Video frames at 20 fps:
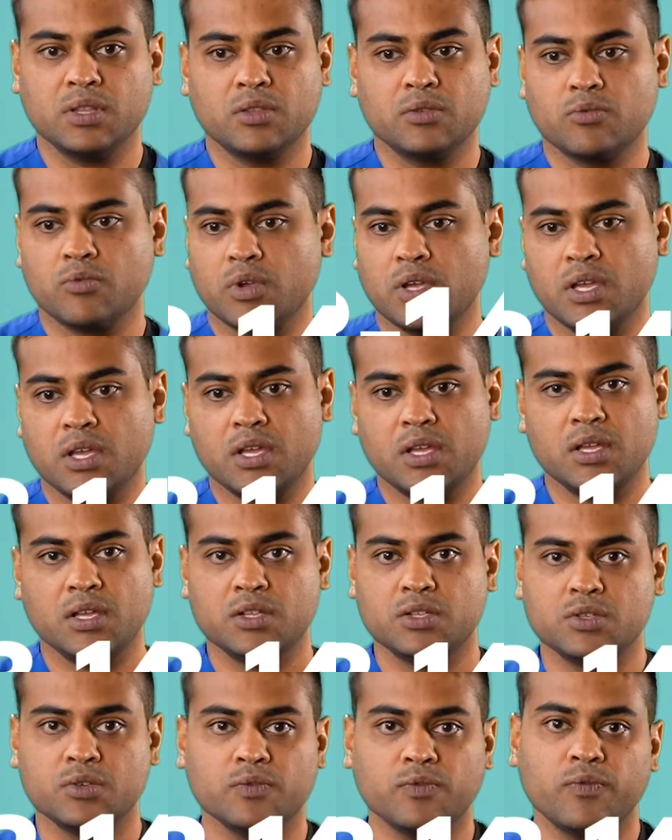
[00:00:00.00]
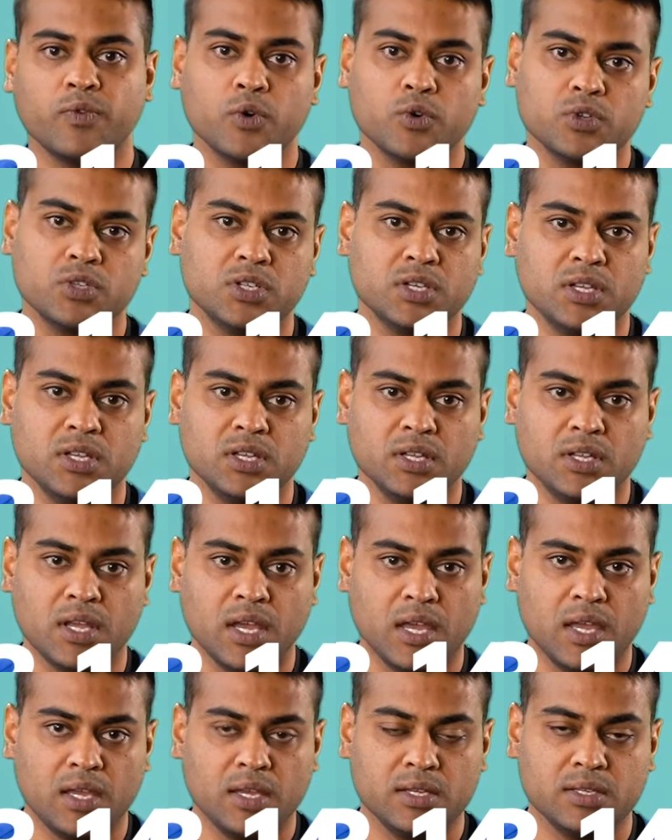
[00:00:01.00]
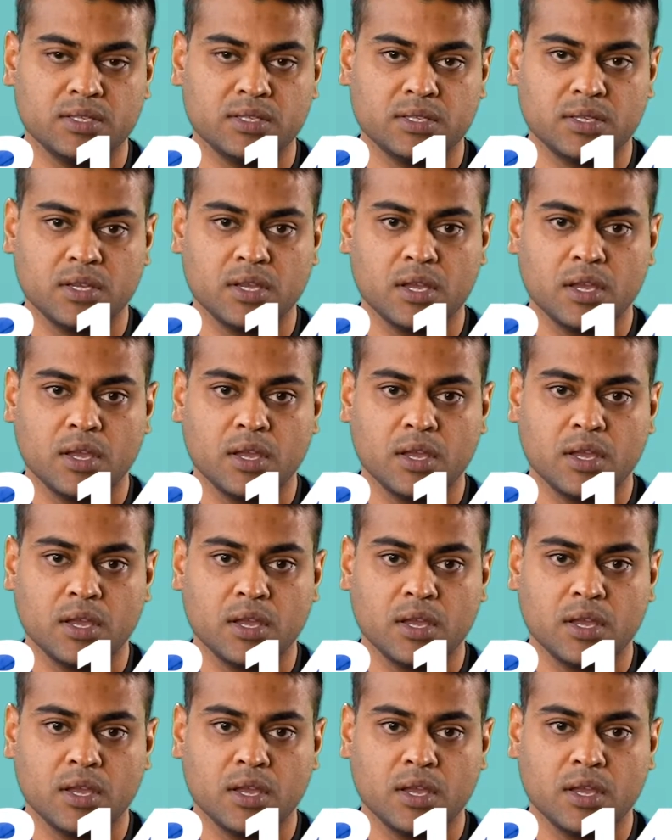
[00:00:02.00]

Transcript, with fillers: 3 to 14 days.